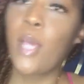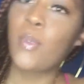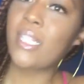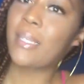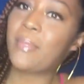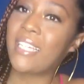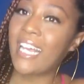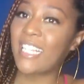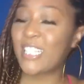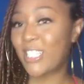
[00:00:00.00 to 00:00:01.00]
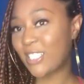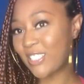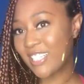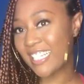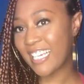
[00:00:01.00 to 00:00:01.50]
What's up, you guys? It's your
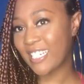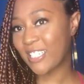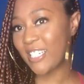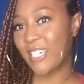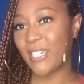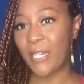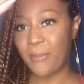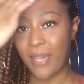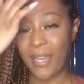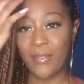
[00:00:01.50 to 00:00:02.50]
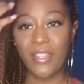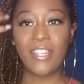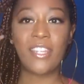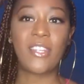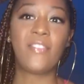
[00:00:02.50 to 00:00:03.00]
girl Deandra here, and I'm back with
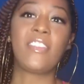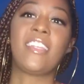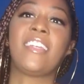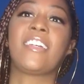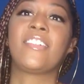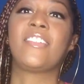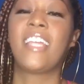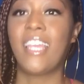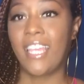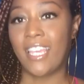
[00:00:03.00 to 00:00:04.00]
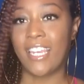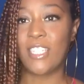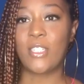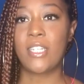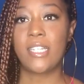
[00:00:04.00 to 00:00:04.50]
another video. And
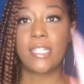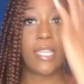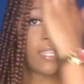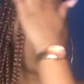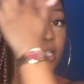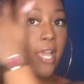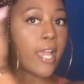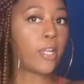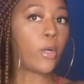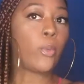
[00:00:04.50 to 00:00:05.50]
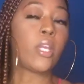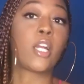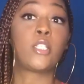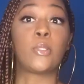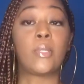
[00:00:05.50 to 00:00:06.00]
as you can see in the title, we
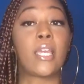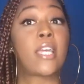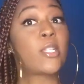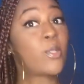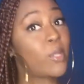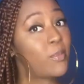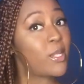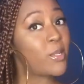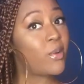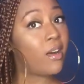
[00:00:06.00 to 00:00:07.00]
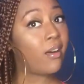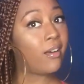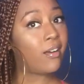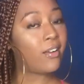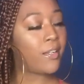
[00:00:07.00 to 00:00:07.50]
are doing a swimsuit
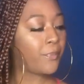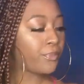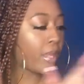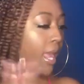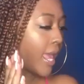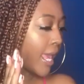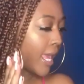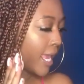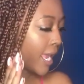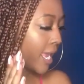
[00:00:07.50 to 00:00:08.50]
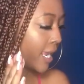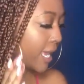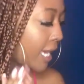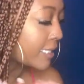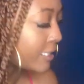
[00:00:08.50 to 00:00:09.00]
haul. And
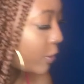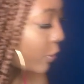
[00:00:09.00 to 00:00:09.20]
I did